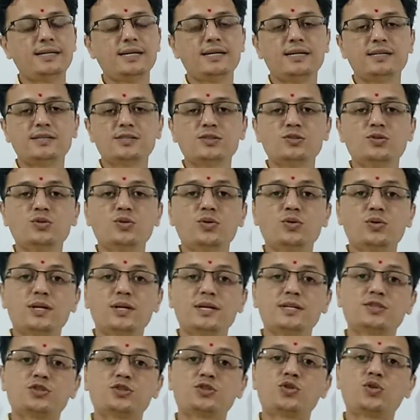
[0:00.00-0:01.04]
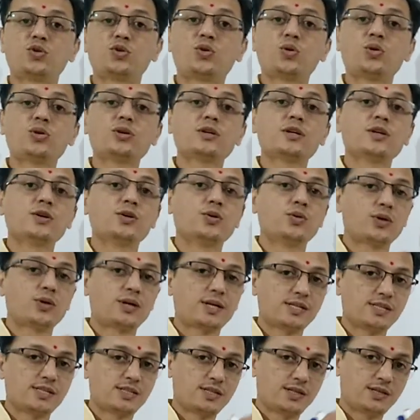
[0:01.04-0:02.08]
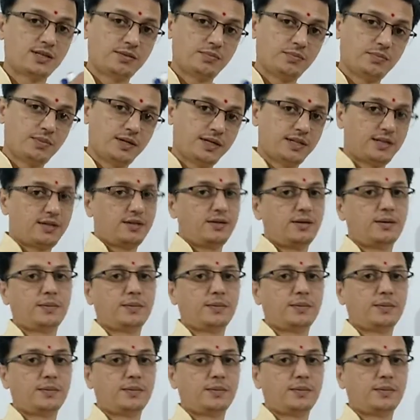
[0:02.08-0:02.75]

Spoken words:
that is known as Stokes notation method.